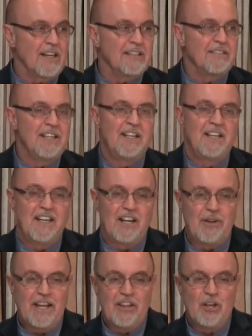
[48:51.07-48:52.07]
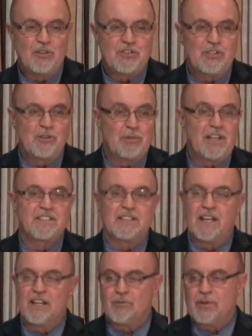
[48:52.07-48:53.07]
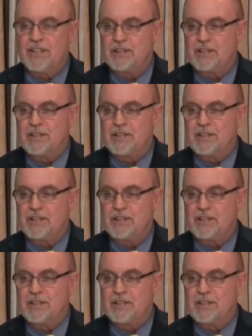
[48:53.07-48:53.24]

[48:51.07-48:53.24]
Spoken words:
I ran those 2 plus another one.